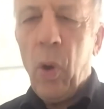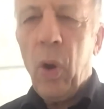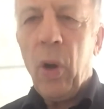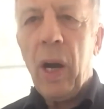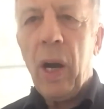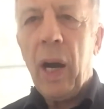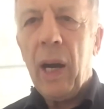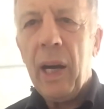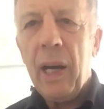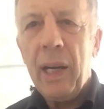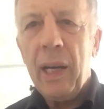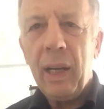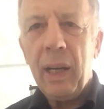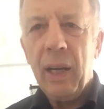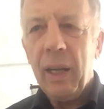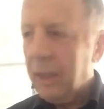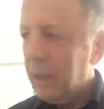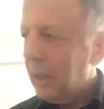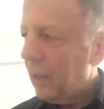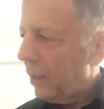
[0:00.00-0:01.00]

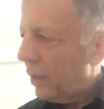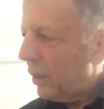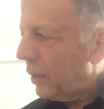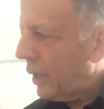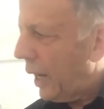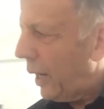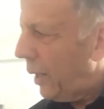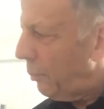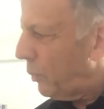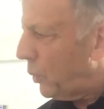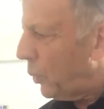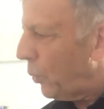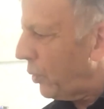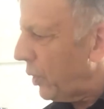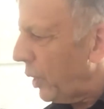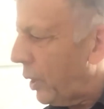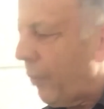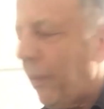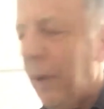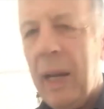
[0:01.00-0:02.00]
I came to the
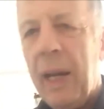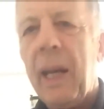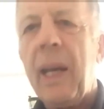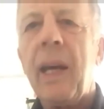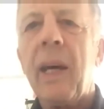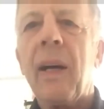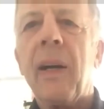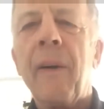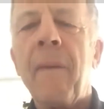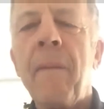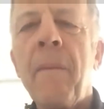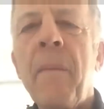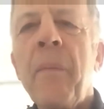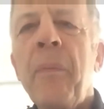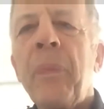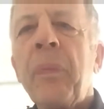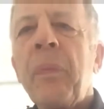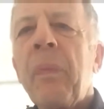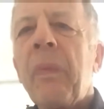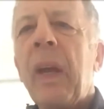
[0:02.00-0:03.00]
Quelle here,
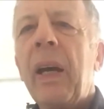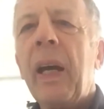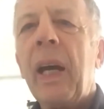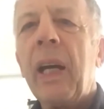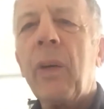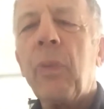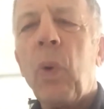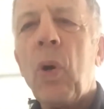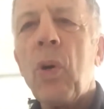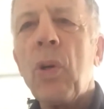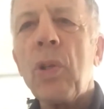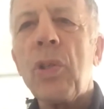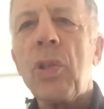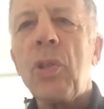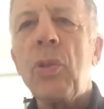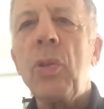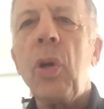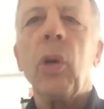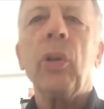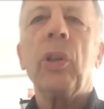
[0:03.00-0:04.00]
it
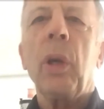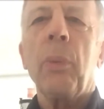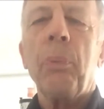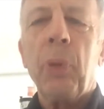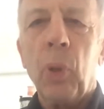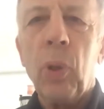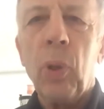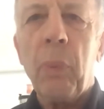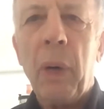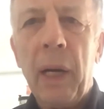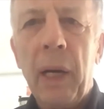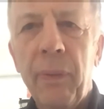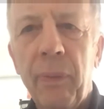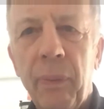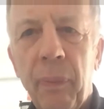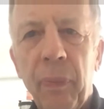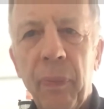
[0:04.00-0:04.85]
was Dr. Pohlmann